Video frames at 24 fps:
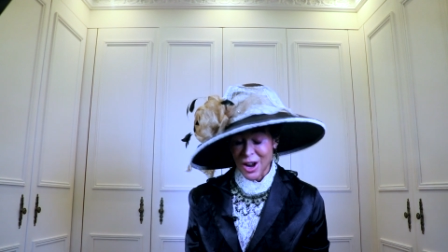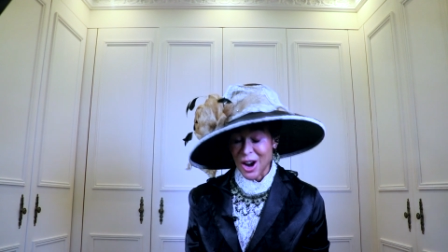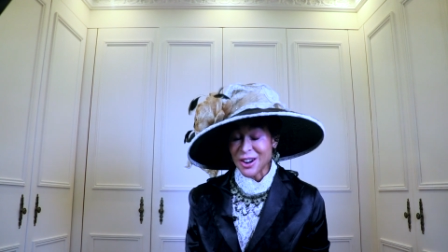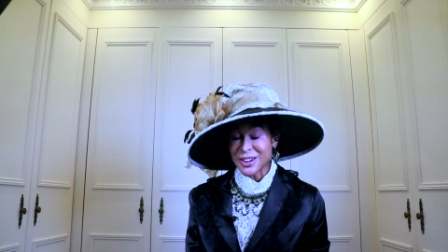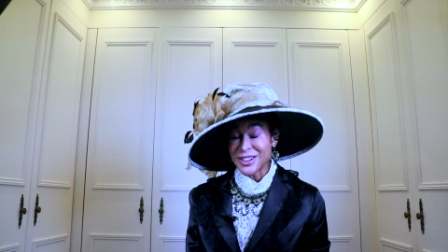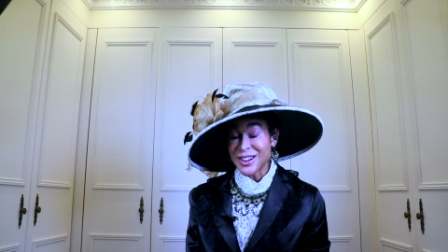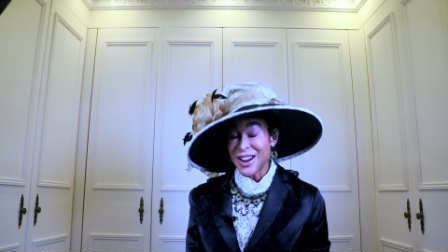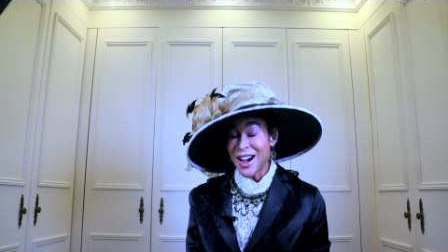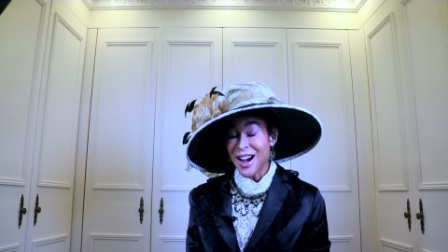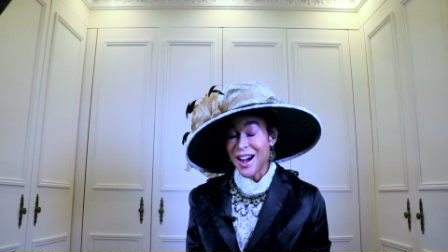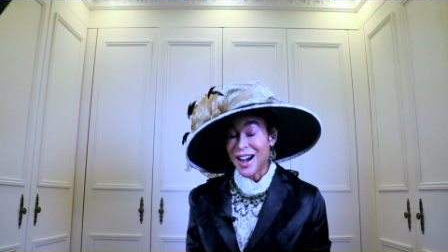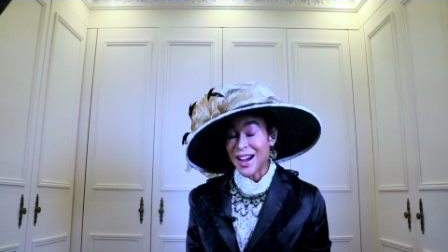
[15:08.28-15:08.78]

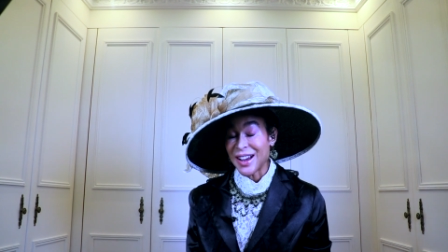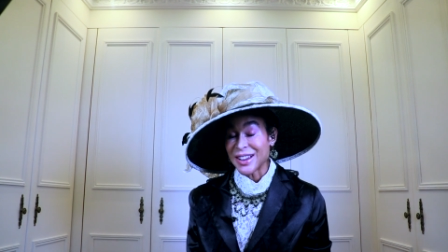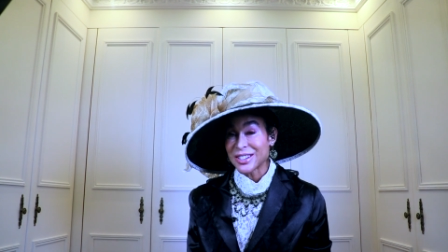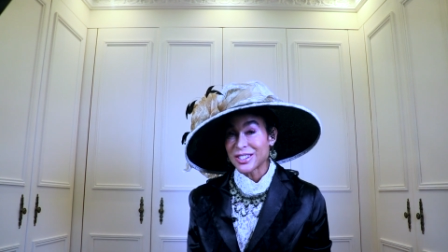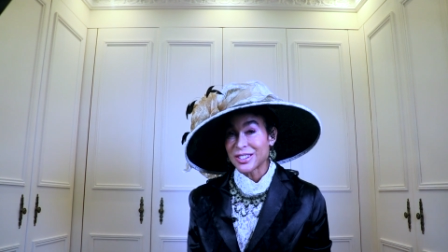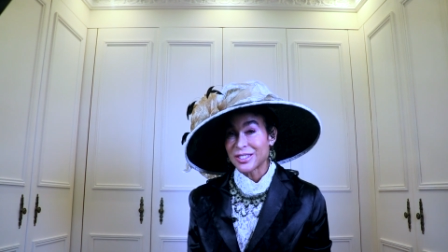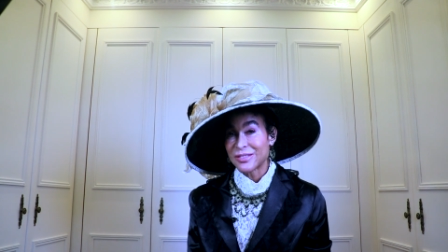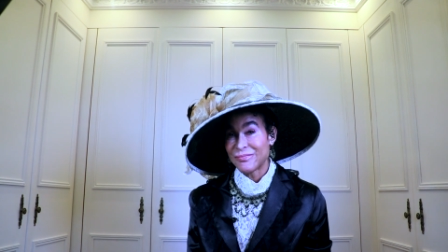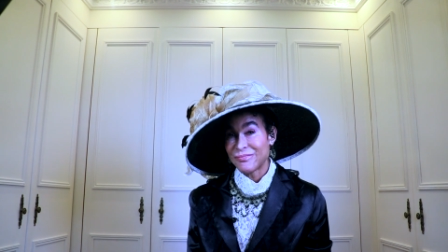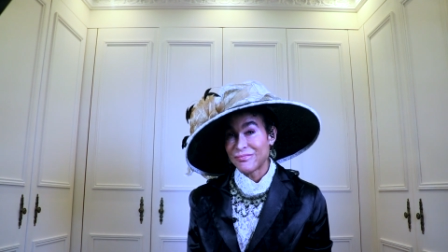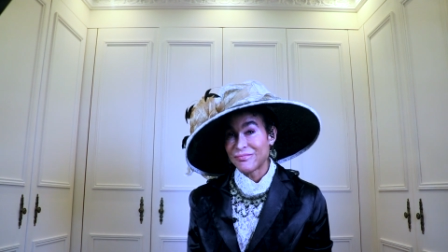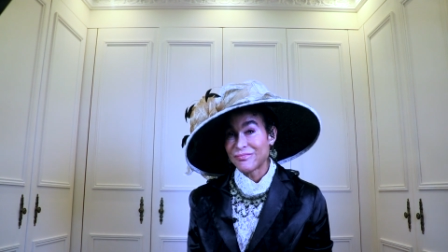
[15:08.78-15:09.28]
are
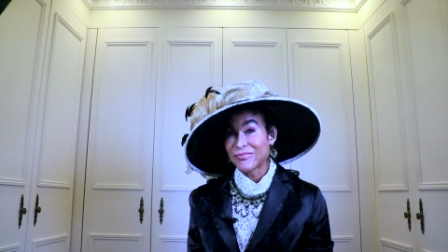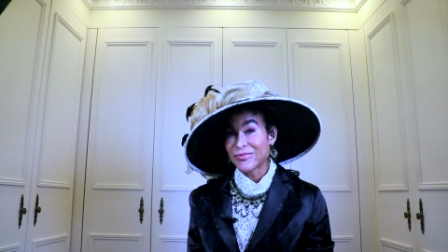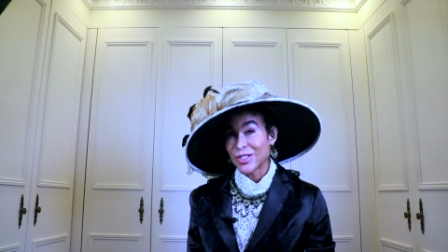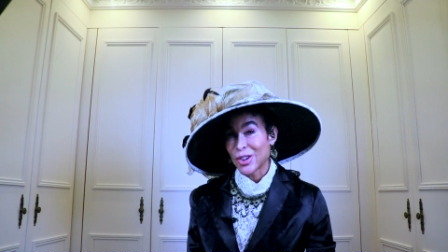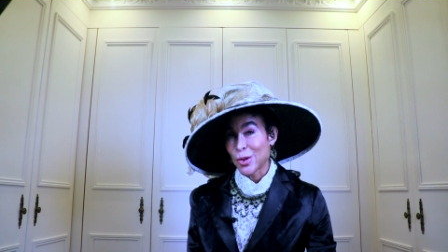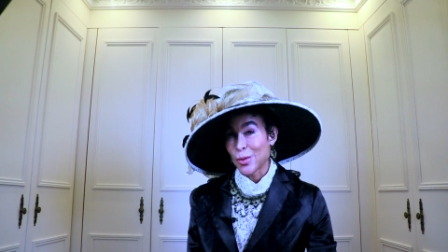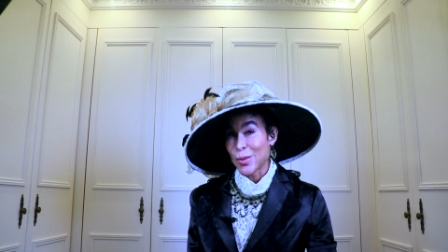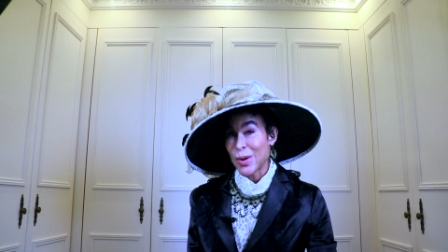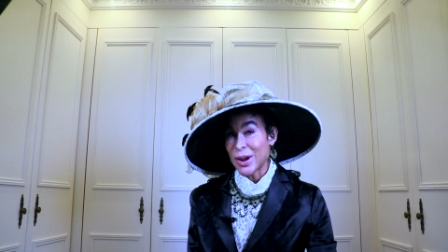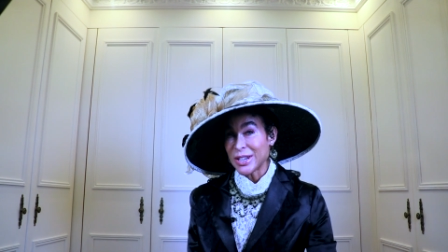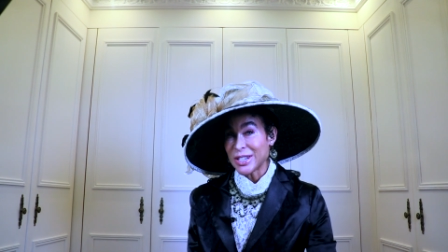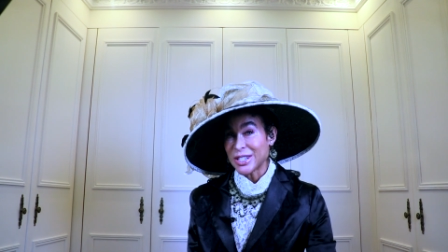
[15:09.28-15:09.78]
not
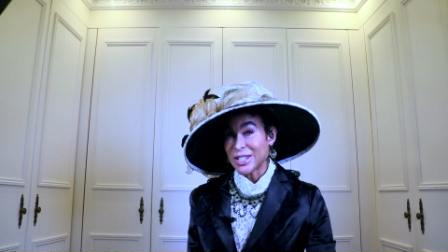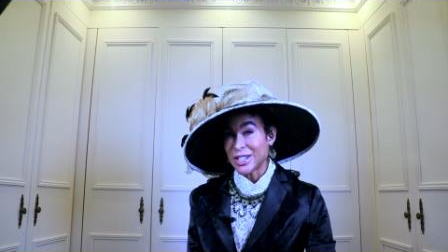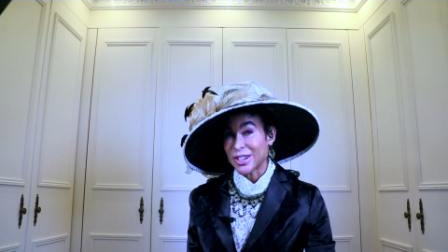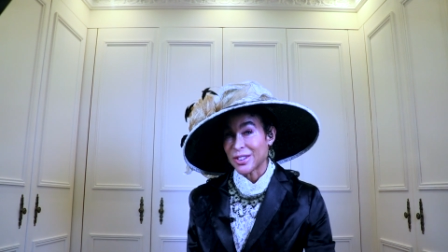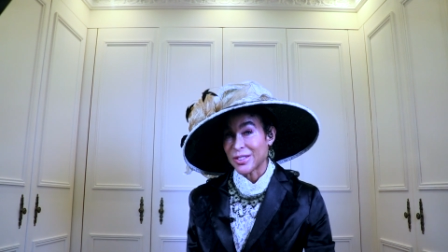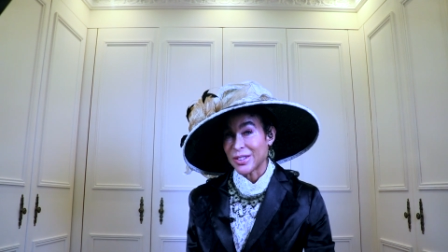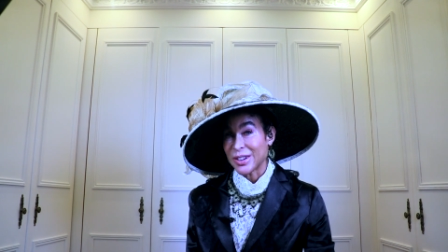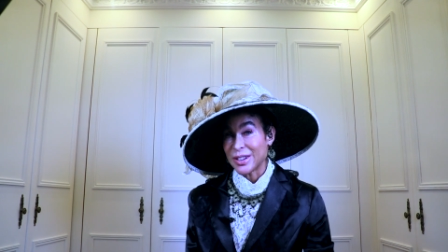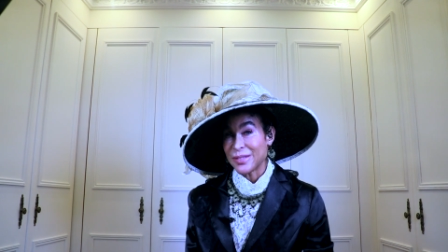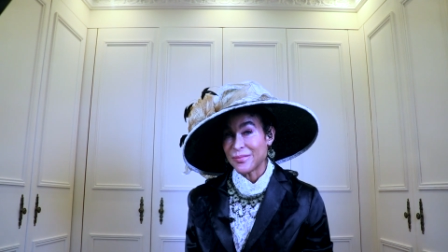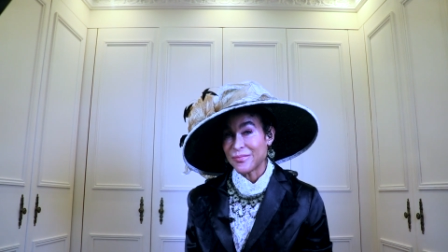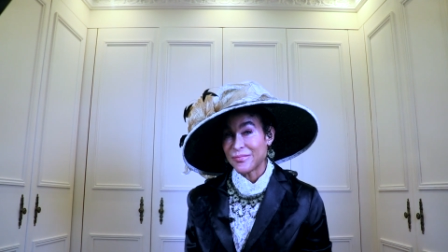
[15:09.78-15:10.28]

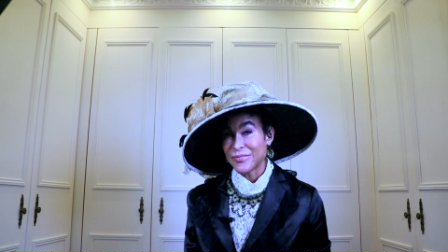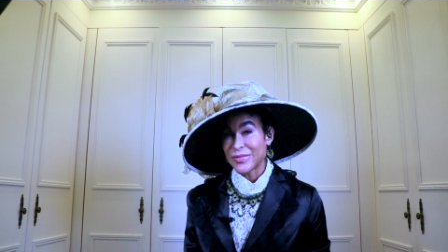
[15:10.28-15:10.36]
hereditary.